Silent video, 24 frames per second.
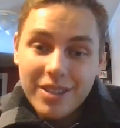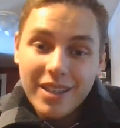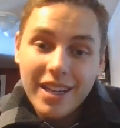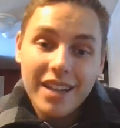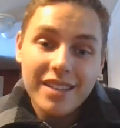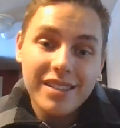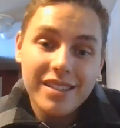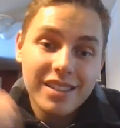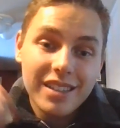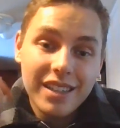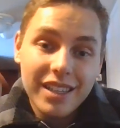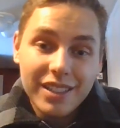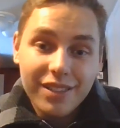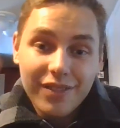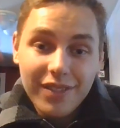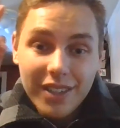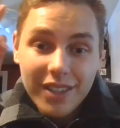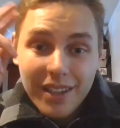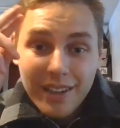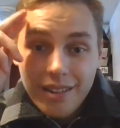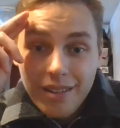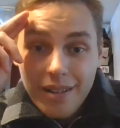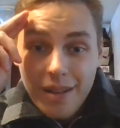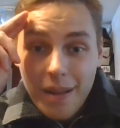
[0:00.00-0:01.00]
guys in the next
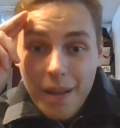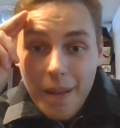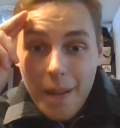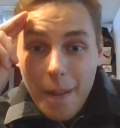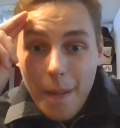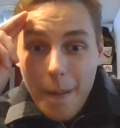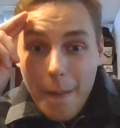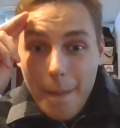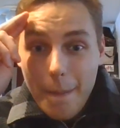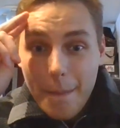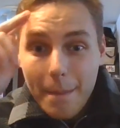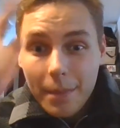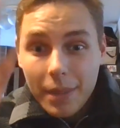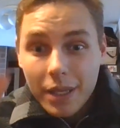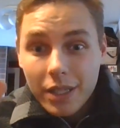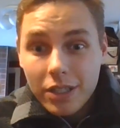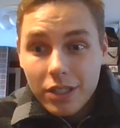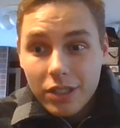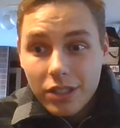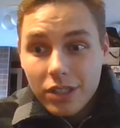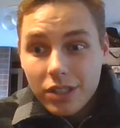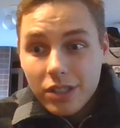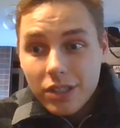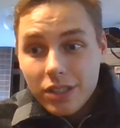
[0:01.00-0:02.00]
video.
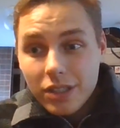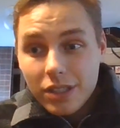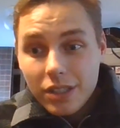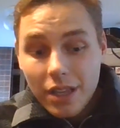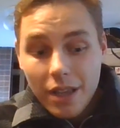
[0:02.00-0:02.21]
Peace.